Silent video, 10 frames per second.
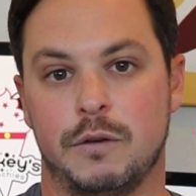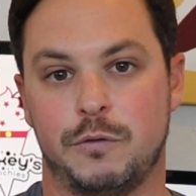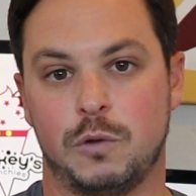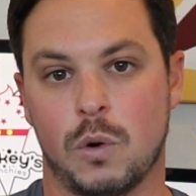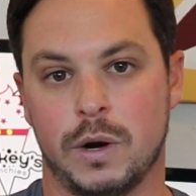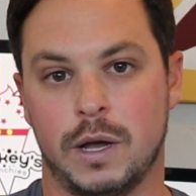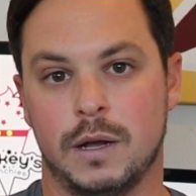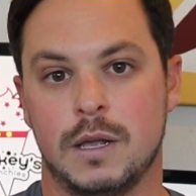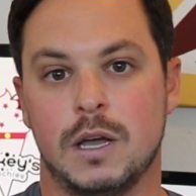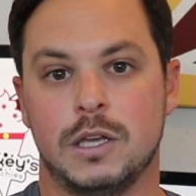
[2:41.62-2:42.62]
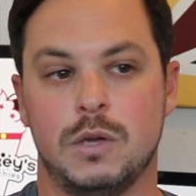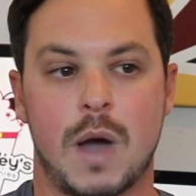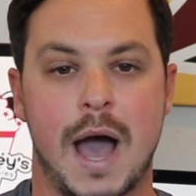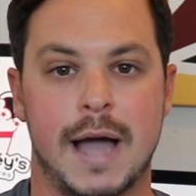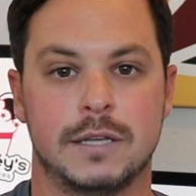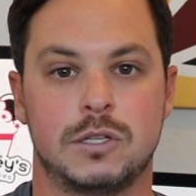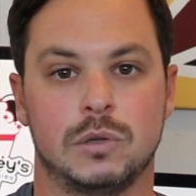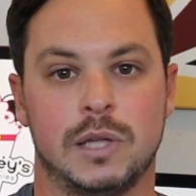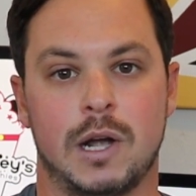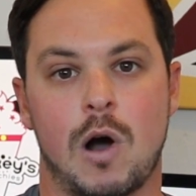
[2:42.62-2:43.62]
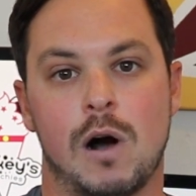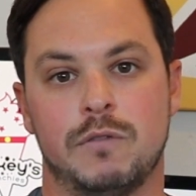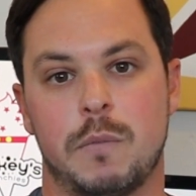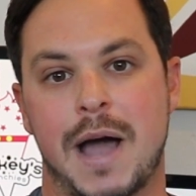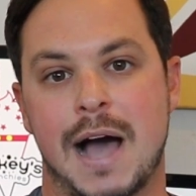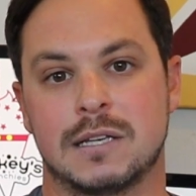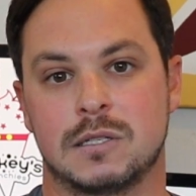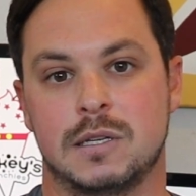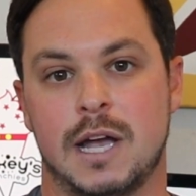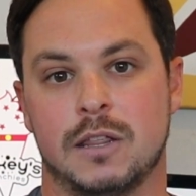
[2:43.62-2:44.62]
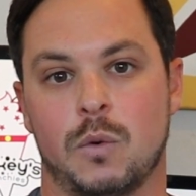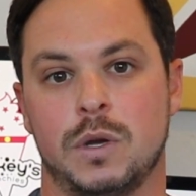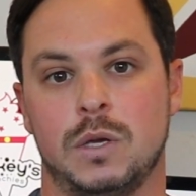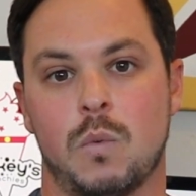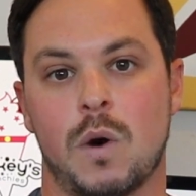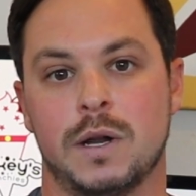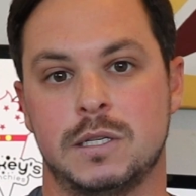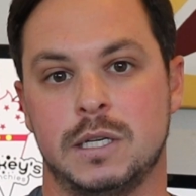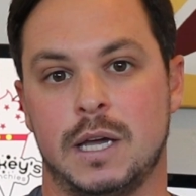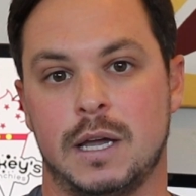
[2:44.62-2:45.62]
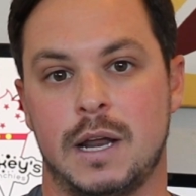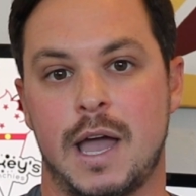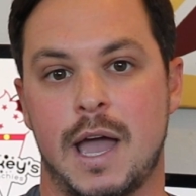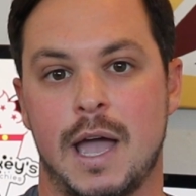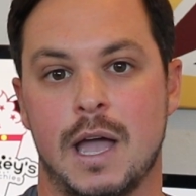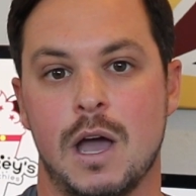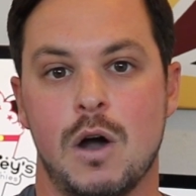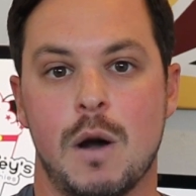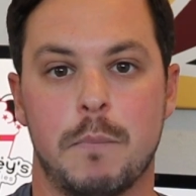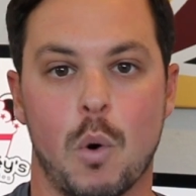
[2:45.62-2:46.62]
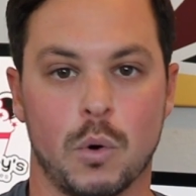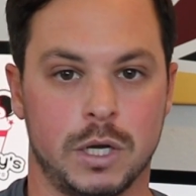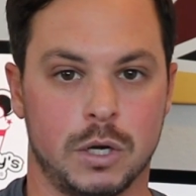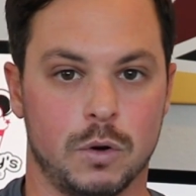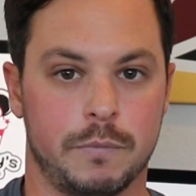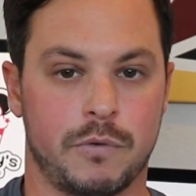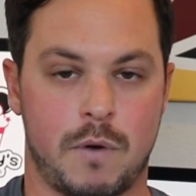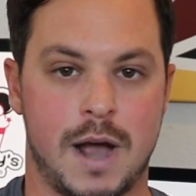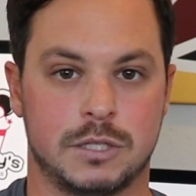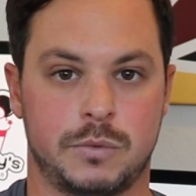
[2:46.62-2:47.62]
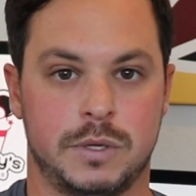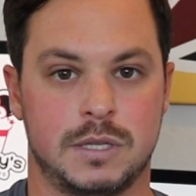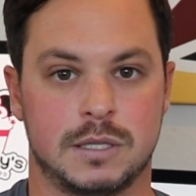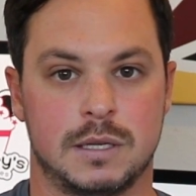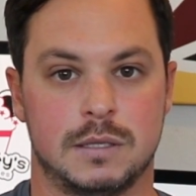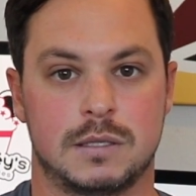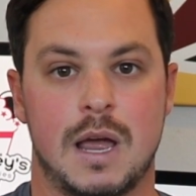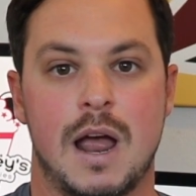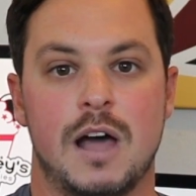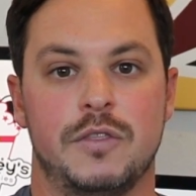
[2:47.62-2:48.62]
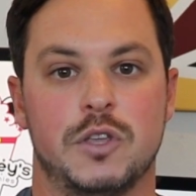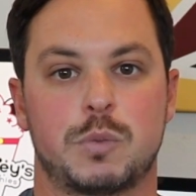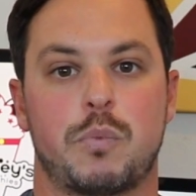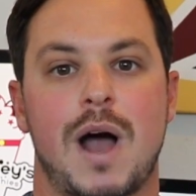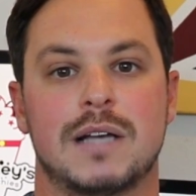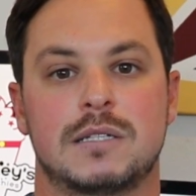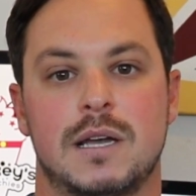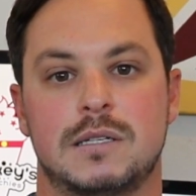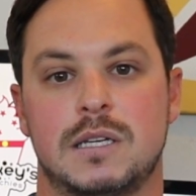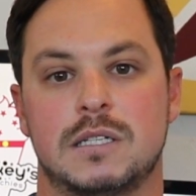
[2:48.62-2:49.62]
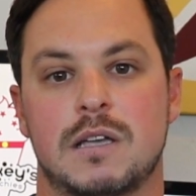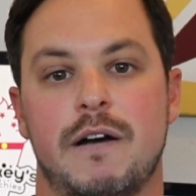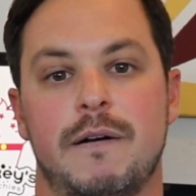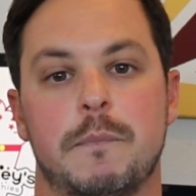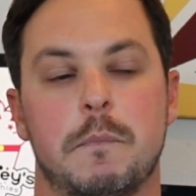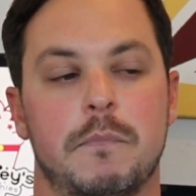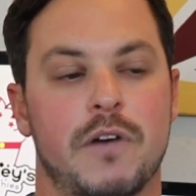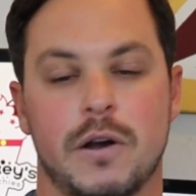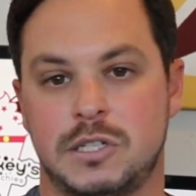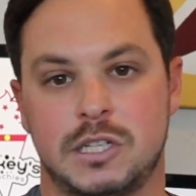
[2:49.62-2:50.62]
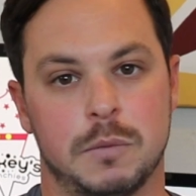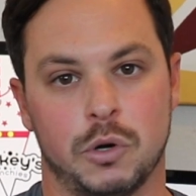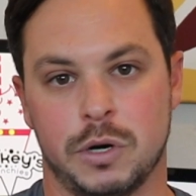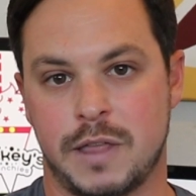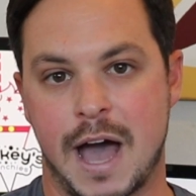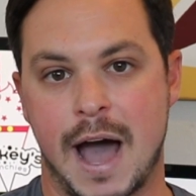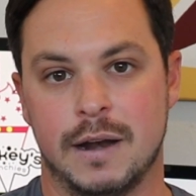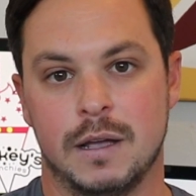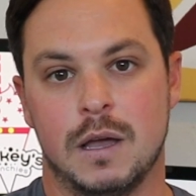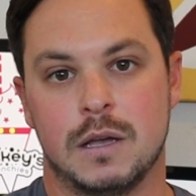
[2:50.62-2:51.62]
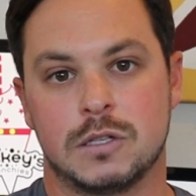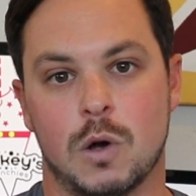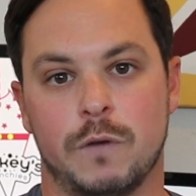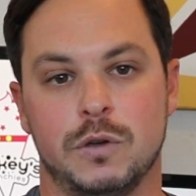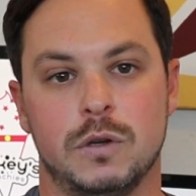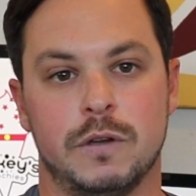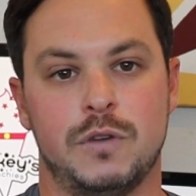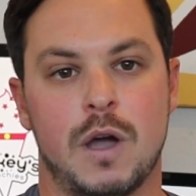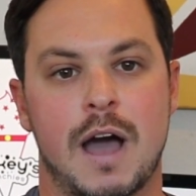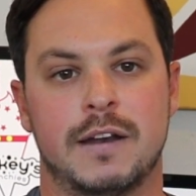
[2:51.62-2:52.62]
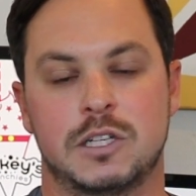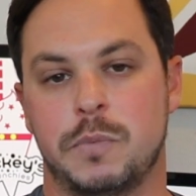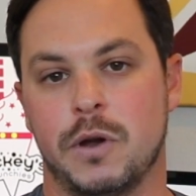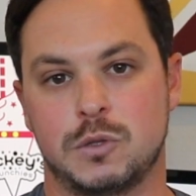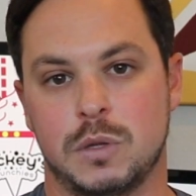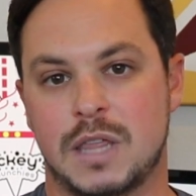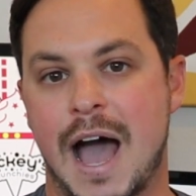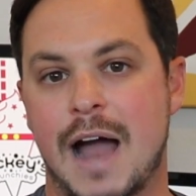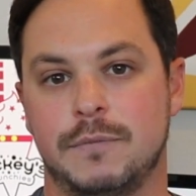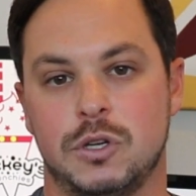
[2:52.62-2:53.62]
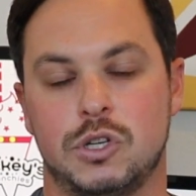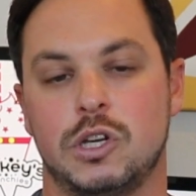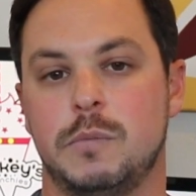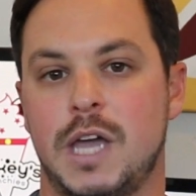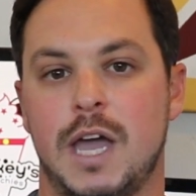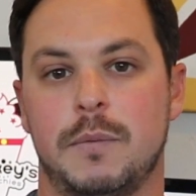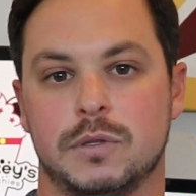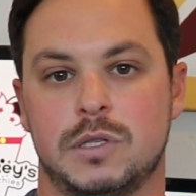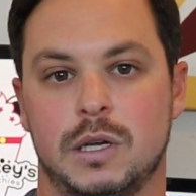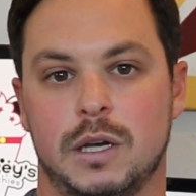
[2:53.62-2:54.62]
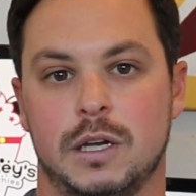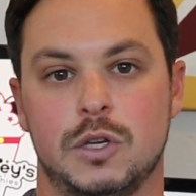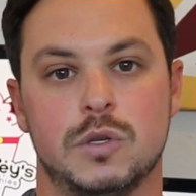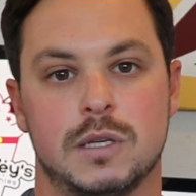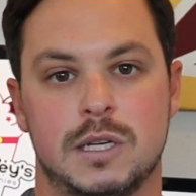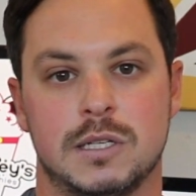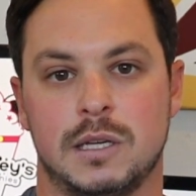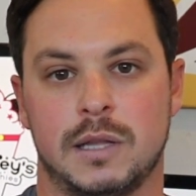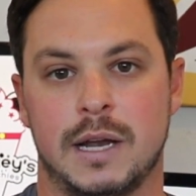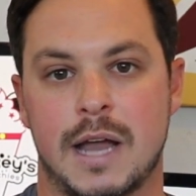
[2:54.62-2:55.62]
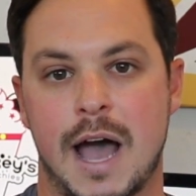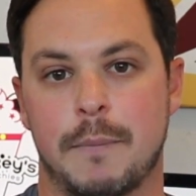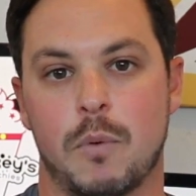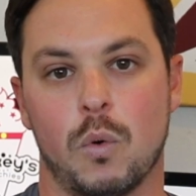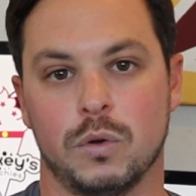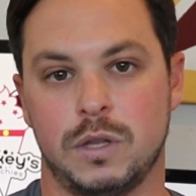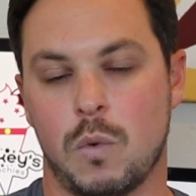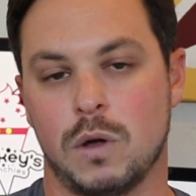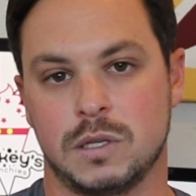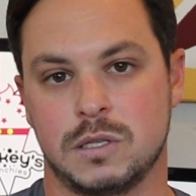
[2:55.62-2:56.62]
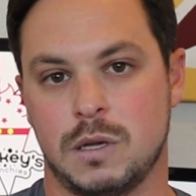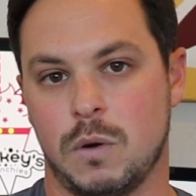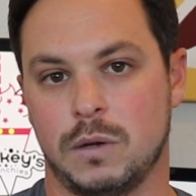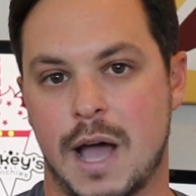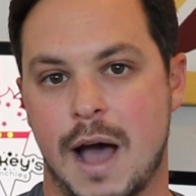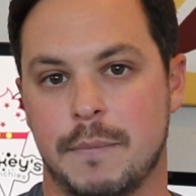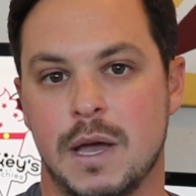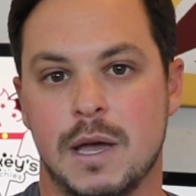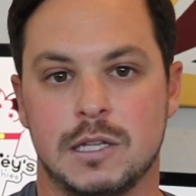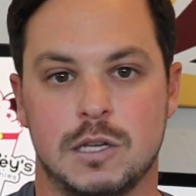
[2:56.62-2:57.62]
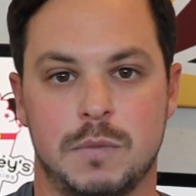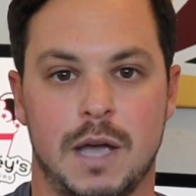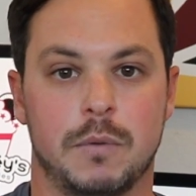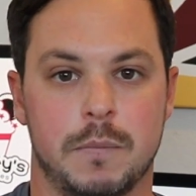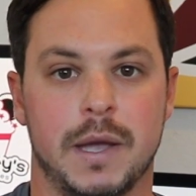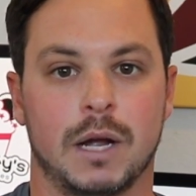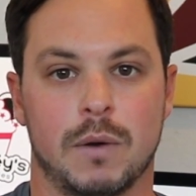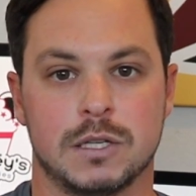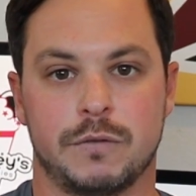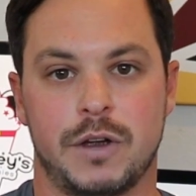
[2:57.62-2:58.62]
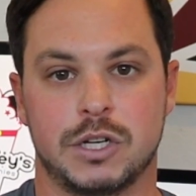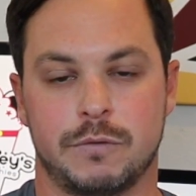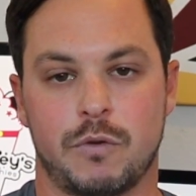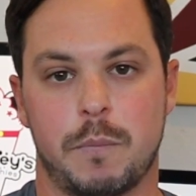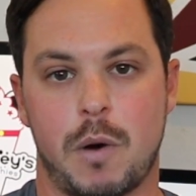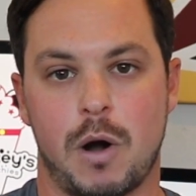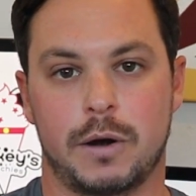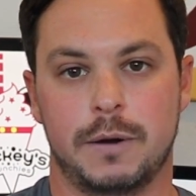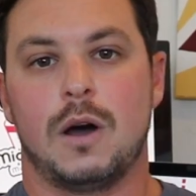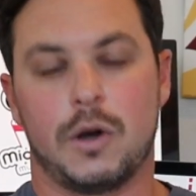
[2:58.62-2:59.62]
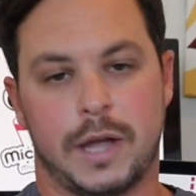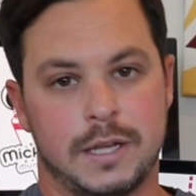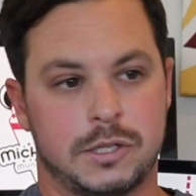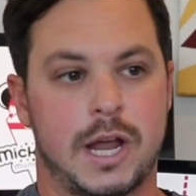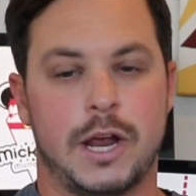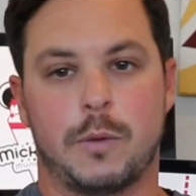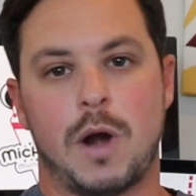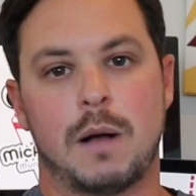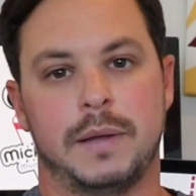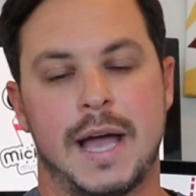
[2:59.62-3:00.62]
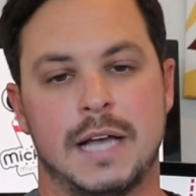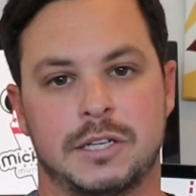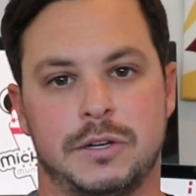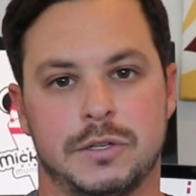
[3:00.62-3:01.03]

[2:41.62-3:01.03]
in Florida, you had to link all of the passes together when you wanted to get a boarding group for Rise of the Resistance. This process is very similar to that. So if you had experience with that, you should be able to use the Disneyland app or the Walt Disney World app to be able to make a reservation for a park. Okay, so now you're probably asking